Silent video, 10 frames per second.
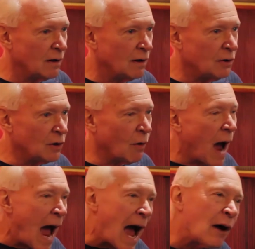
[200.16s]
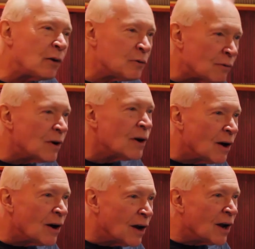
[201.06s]
Mm, you know, it's reflecting do, those
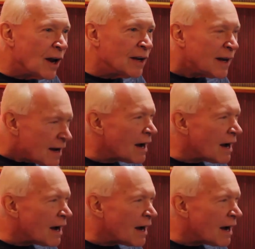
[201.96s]
things that are irritating.